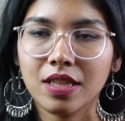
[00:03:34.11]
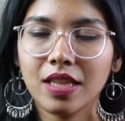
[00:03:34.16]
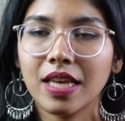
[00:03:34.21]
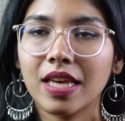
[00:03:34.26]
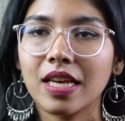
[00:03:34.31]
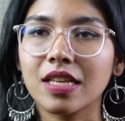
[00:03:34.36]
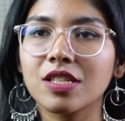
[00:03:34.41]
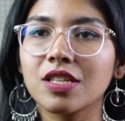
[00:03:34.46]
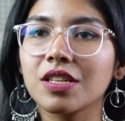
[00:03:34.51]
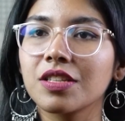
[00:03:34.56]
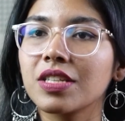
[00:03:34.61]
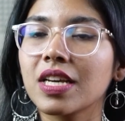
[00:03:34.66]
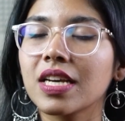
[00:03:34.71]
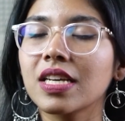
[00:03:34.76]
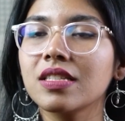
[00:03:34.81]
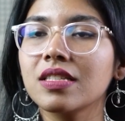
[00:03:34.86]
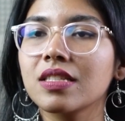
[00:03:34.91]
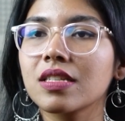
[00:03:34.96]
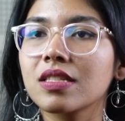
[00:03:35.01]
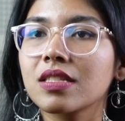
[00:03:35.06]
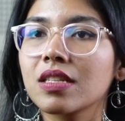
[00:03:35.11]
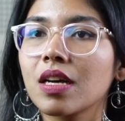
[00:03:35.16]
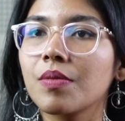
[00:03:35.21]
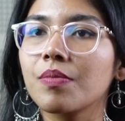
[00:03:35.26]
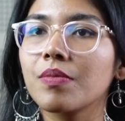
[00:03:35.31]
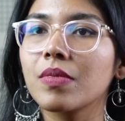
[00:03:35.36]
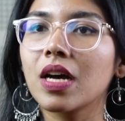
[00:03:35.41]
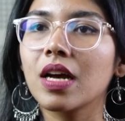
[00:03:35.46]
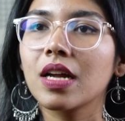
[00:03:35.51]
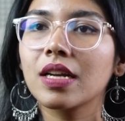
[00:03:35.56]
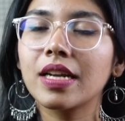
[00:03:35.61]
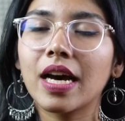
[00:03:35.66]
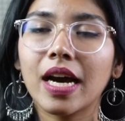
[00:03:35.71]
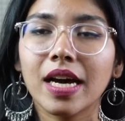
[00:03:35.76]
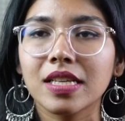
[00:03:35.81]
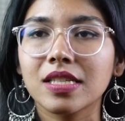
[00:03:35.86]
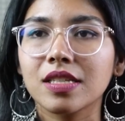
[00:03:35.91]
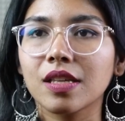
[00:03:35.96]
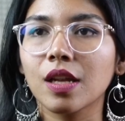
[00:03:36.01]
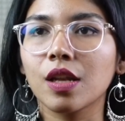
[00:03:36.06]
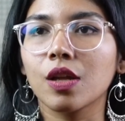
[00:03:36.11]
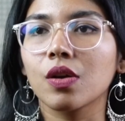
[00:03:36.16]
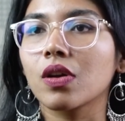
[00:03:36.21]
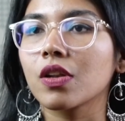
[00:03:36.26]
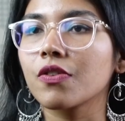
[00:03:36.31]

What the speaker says: They can suggest some diets that you